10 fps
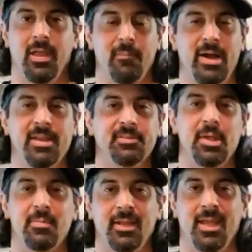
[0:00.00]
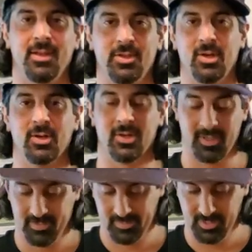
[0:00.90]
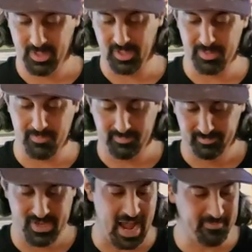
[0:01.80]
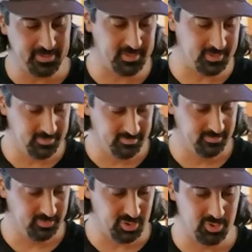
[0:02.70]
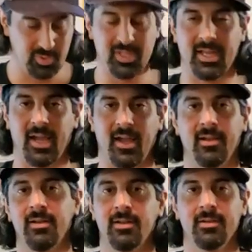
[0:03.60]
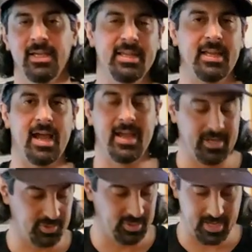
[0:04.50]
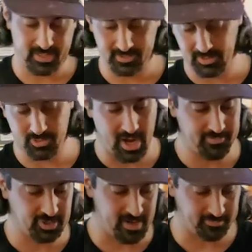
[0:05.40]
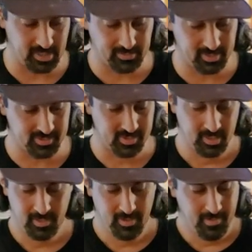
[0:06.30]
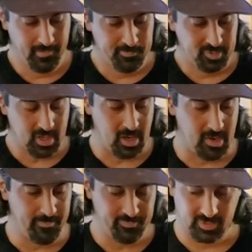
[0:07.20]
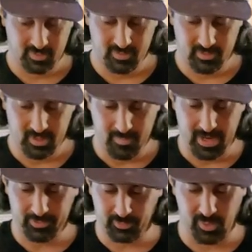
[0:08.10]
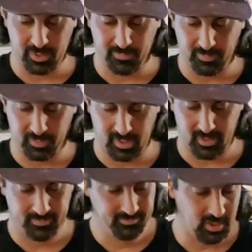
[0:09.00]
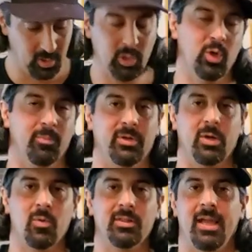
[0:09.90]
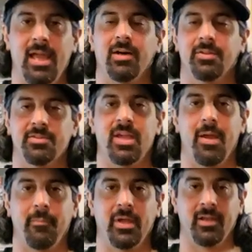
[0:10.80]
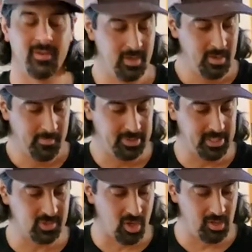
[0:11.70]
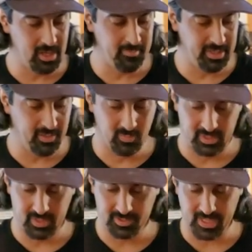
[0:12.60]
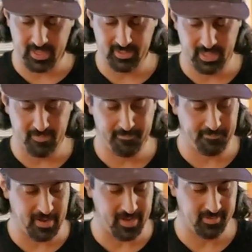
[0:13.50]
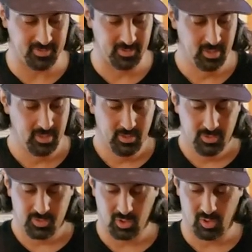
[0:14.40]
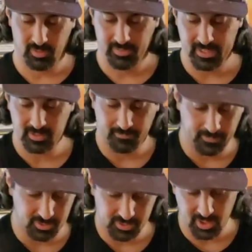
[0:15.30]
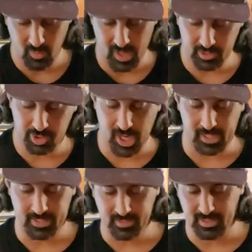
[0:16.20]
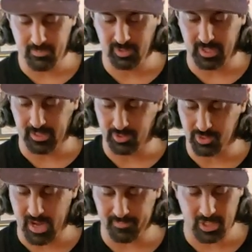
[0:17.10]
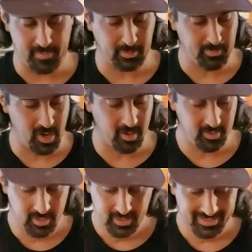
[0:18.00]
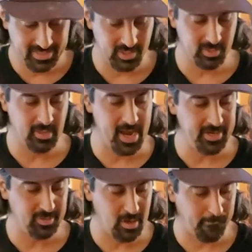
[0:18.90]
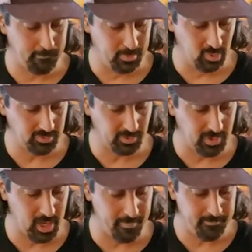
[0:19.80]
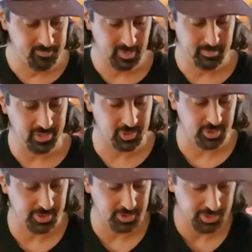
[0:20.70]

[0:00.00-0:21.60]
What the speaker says: it might intimidate a younger novice Suzuki guy. Any guy, actually, that has a drive shaft like this. It might throw you for a loop. Like, what the hell does that mean? But that's all they mean when they're saying in phase. So that's the first thing you want to check. Anytime you take the drive shaft apart, get her lined up, bolt her up. Make sure your